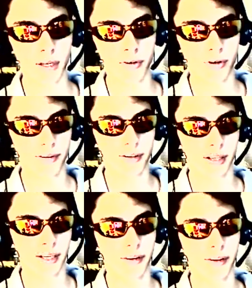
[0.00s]

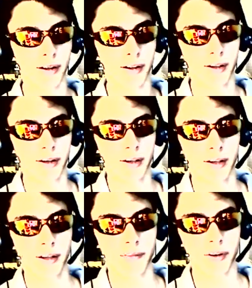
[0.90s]
interestingly, the
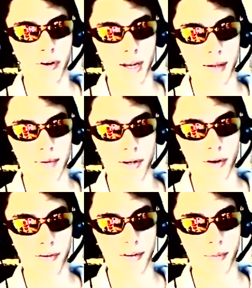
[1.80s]
video games
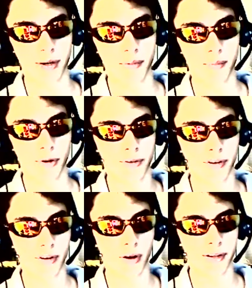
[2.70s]
are also I
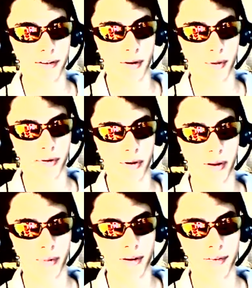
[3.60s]
think almost all of
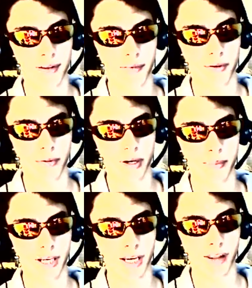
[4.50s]
them are in
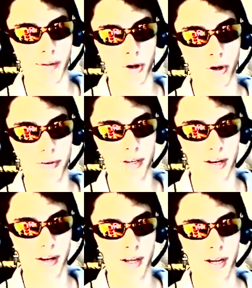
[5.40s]
720p at the most,
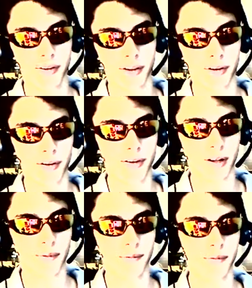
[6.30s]
and they just
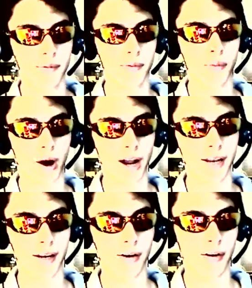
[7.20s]

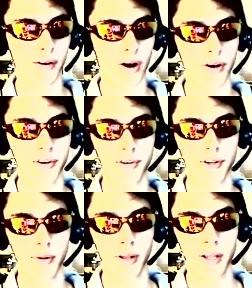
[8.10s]
widen or enlarge
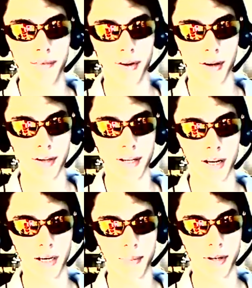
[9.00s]
to fill a
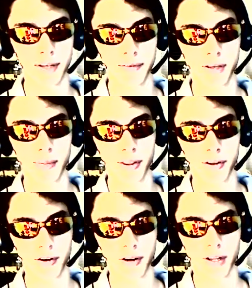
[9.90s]
1080p TV, but
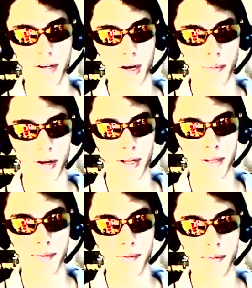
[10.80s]
they're not
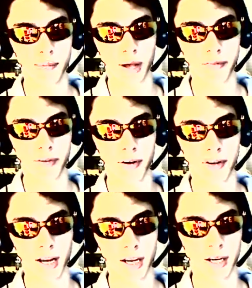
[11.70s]
really meant for
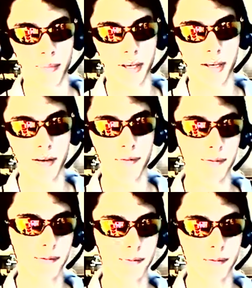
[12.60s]
1080p.
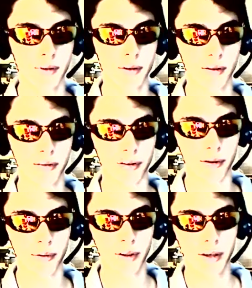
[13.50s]

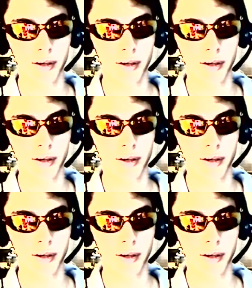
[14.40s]
So